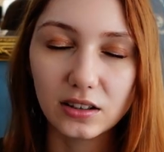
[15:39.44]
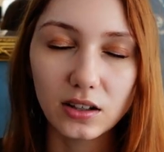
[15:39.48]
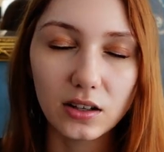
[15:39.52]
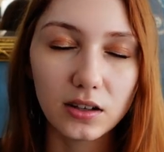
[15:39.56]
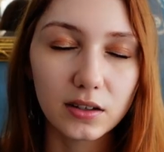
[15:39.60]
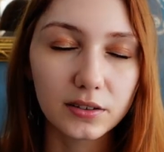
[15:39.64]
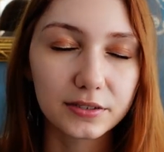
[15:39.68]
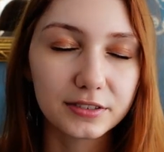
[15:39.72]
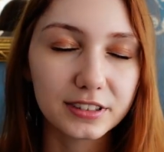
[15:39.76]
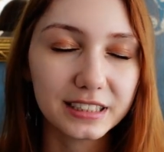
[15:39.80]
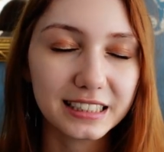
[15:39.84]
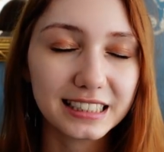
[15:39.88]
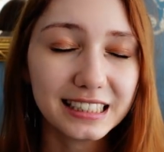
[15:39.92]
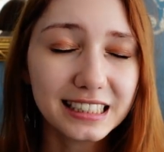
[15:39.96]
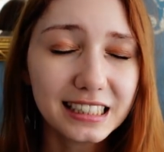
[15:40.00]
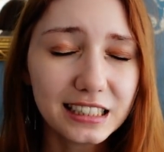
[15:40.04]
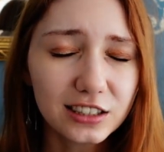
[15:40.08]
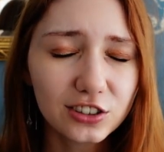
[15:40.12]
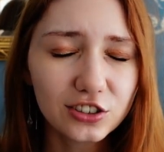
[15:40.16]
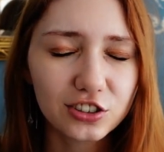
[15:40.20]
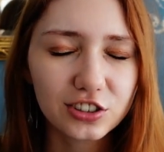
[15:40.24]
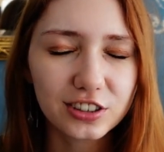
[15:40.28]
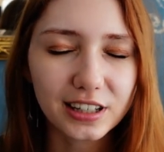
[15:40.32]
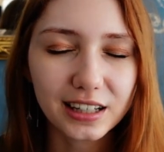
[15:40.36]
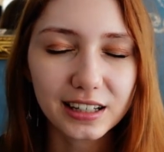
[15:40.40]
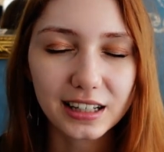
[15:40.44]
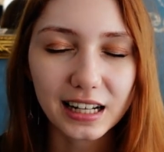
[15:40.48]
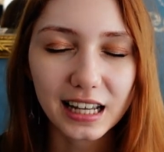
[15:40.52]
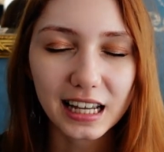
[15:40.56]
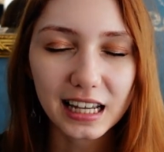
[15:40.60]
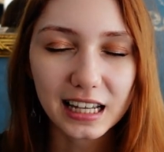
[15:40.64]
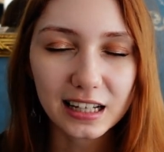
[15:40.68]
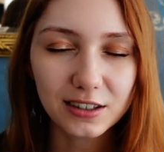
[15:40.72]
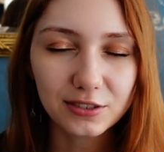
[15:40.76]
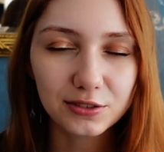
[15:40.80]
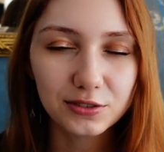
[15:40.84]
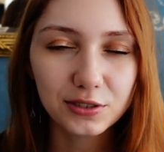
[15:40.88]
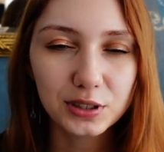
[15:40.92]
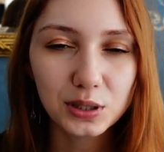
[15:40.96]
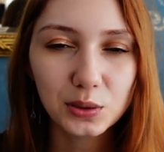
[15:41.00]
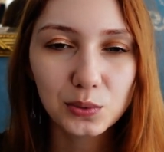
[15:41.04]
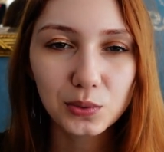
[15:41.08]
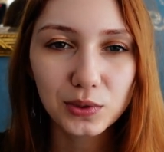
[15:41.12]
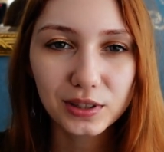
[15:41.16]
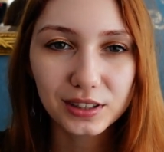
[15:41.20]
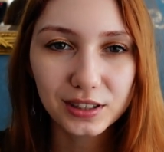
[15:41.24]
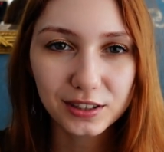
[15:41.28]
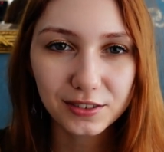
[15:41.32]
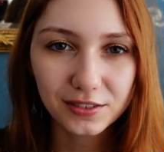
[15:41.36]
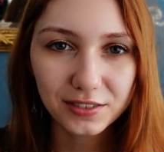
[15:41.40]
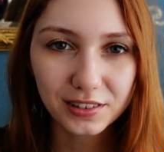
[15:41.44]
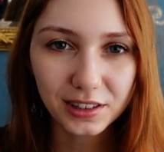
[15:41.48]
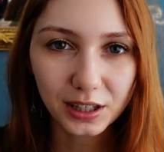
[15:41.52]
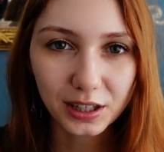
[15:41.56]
loved each and every one of